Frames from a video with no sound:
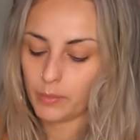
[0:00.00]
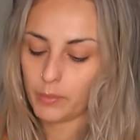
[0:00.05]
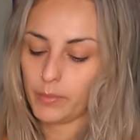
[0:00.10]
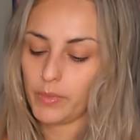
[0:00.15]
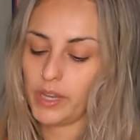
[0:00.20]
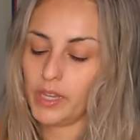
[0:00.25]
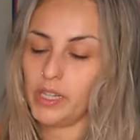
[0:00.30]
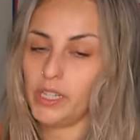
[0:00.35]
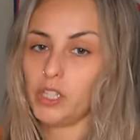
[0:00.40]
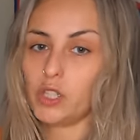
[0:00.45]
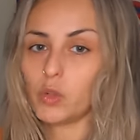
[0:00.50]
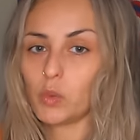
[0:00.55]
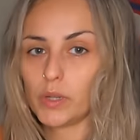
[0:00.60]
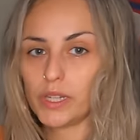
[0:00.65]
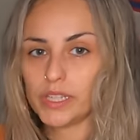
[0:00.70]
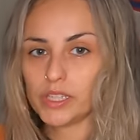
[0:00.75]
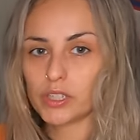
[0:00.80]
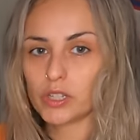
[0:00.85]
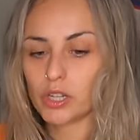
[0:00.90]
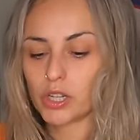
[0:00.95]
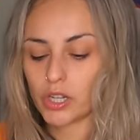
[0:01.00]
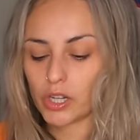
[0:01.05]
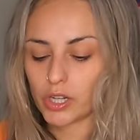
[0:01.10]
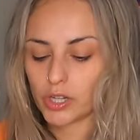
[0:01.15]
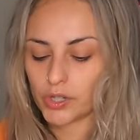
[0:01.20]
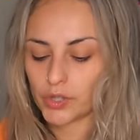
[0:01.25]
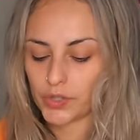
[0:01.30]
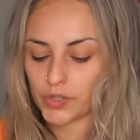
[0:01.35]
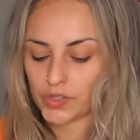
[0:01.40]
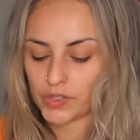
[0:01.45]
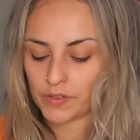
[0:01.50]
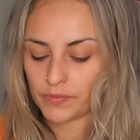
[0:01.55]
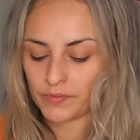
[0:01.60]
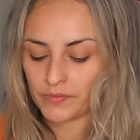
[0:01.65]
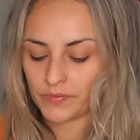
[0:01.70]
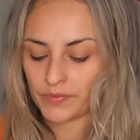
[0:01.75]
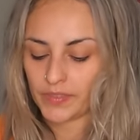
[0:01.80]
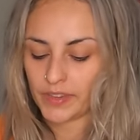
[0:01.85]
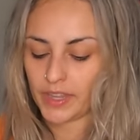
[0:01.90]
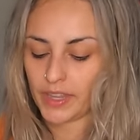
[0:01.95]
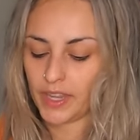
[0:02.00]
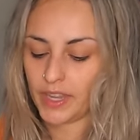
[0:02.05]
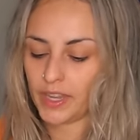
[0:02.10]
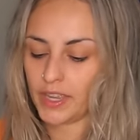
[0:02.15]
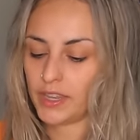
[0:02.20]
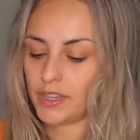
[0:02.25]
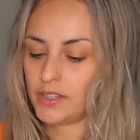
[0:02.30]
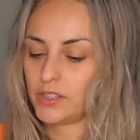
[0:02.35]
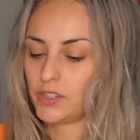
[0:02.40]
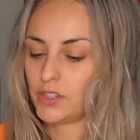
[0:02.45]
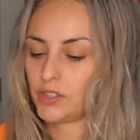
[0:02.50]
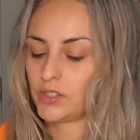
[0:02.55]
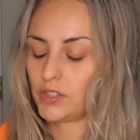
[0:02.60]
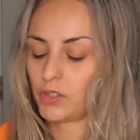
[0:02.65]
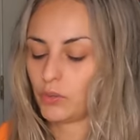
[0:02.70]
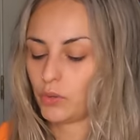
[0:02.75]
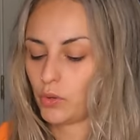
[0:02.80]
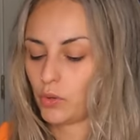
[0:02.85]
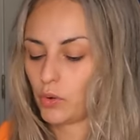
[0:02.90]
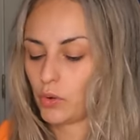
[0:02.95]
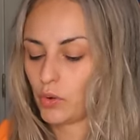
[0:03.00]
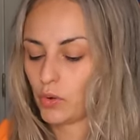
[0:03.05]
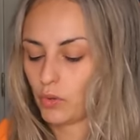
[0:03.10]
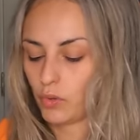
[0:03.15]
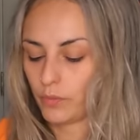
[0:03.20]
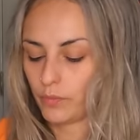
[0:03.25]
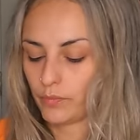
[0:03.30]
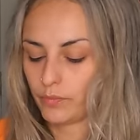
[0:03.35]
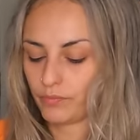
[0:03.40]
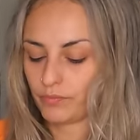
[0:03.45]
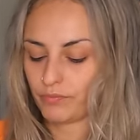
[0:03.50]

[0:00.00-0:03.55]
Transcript: mini tweezers and just a little